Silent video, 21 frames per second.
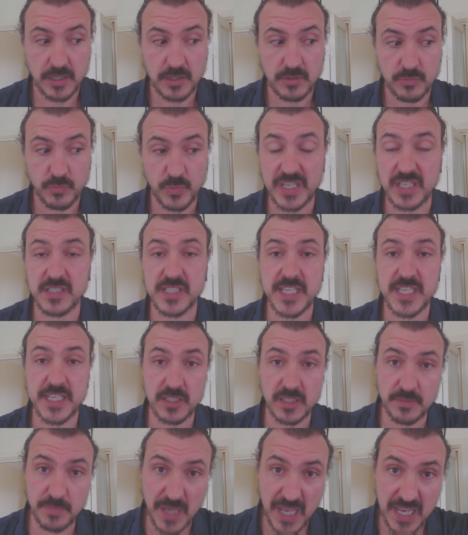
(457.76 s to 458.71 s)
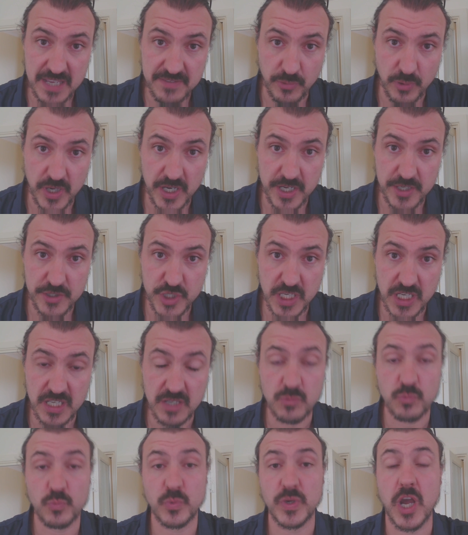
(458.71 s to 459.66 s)
we continually pay for energy,
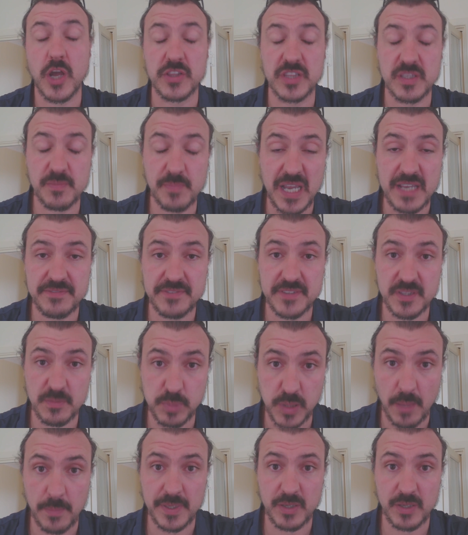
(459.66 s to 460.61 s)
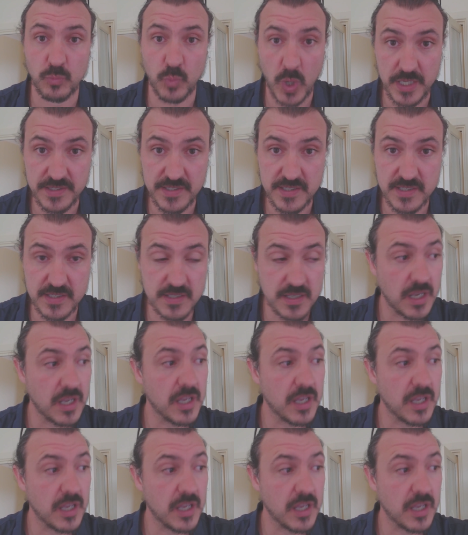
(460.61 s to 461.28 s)
we only pay for the plumbing once.